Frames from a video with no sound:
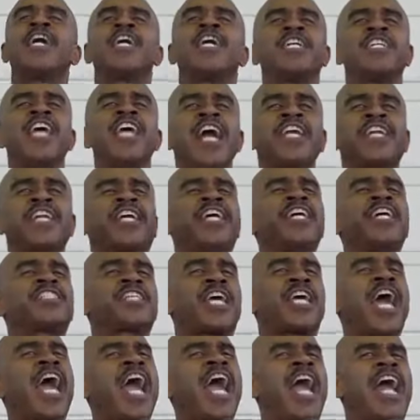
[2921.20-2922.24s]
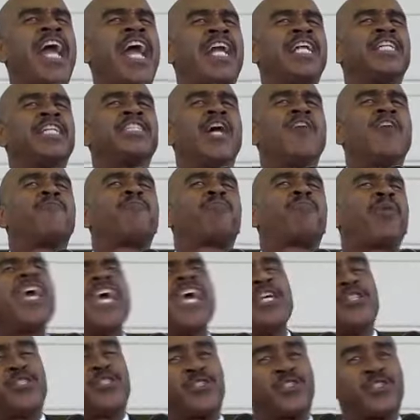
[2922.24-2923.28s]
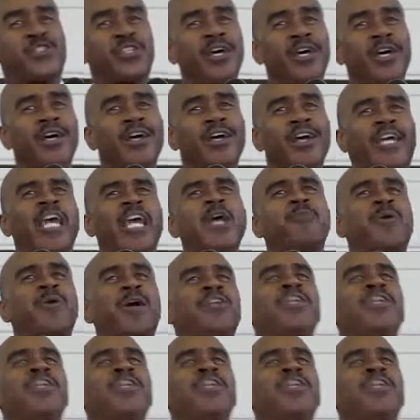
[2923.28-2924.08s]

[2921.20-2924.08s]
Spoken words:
and yet his hand of peace keep